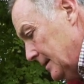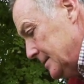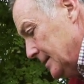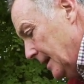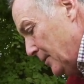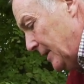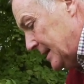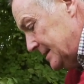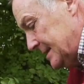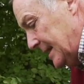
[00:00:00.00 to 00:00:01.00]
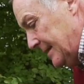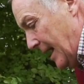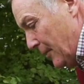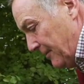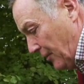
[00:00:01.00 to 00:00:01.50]
So here we can see
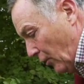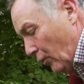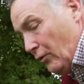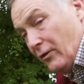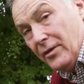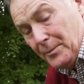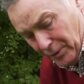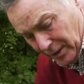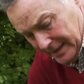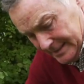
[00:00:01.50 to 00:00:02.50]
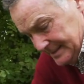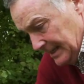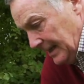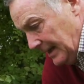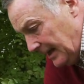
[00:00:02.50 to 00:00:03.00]
there we've got all the pulleys
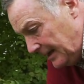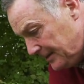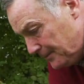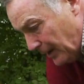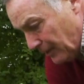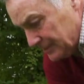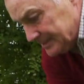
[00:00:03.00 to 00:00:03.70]
and the belts